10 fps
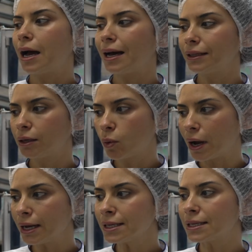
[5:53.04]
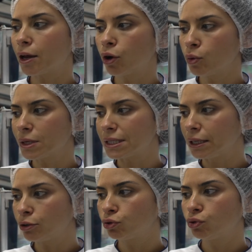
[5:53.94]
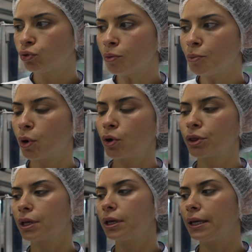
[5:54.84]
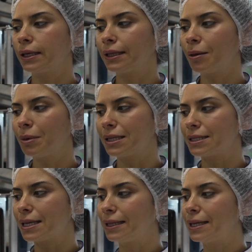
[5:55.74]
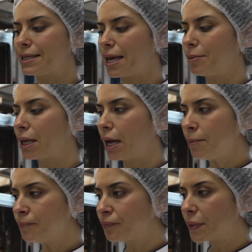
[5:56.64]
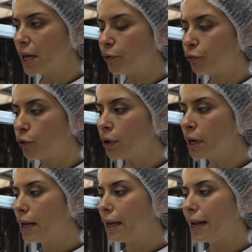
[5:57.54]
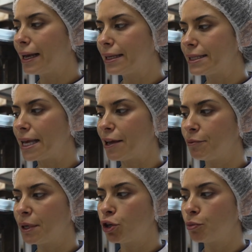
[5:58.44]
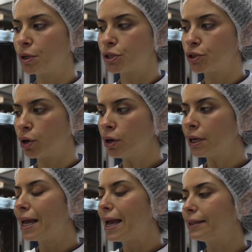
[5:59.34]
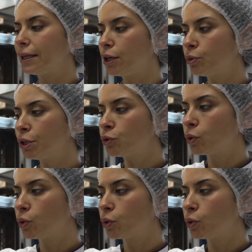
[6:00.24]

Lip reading: Otherwise, I always need to do both tablets at the same time. Therefore, light, safe, medium, and strong, and the unit